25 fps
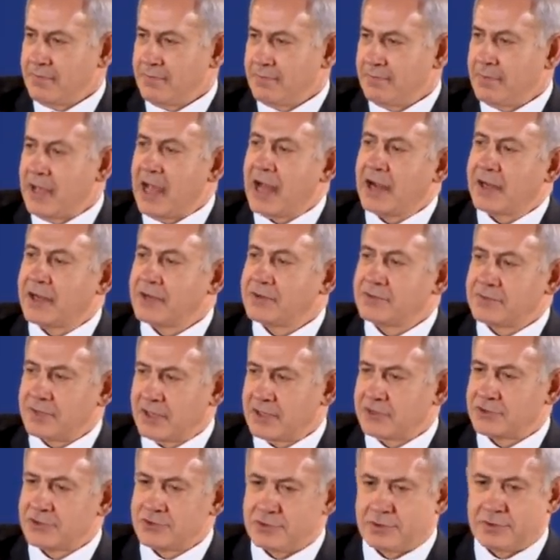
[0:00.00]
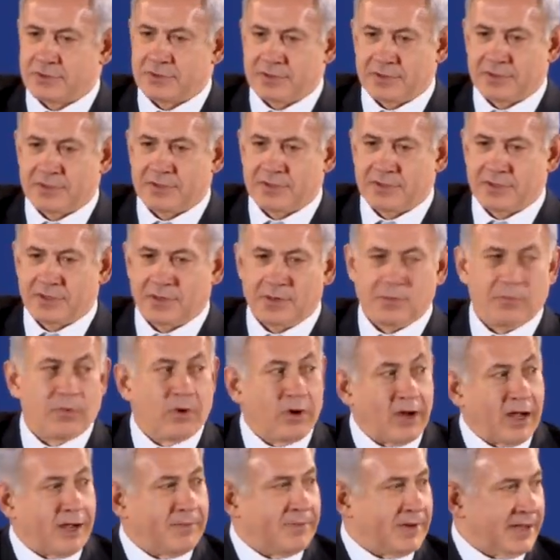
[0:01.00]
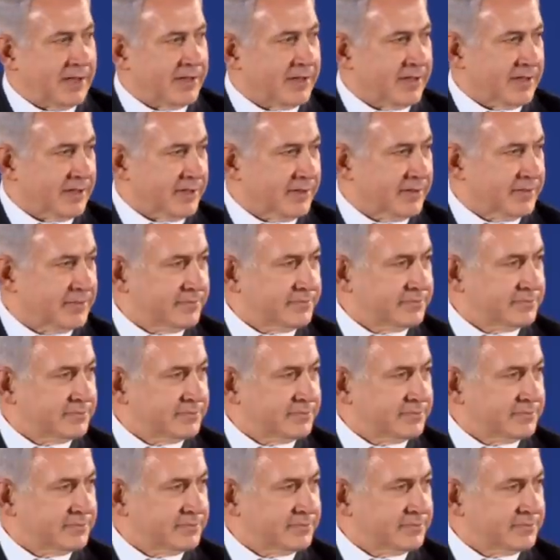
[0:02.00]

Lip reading: back in Transjordan, near Moab, I think.